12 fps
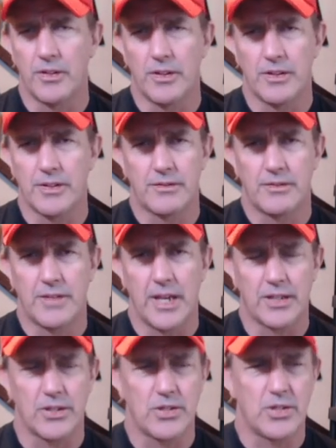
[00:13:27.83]
You just
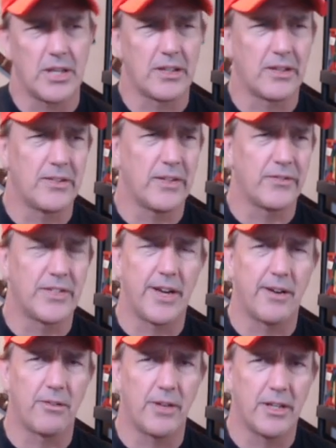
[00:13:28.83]
take a shit because you have
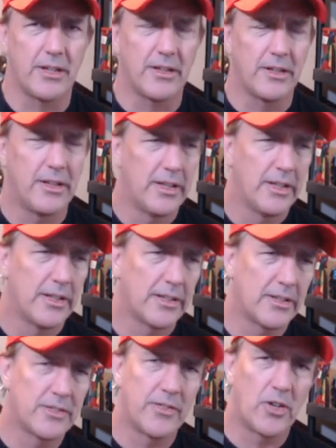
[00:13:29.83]
diarrhea
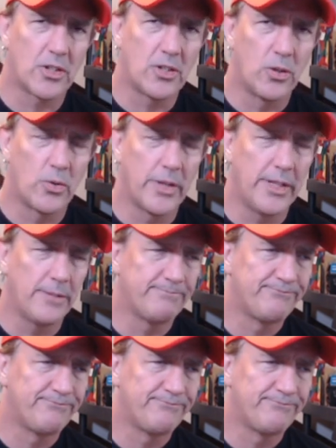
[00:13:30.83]
because of all the chlorine.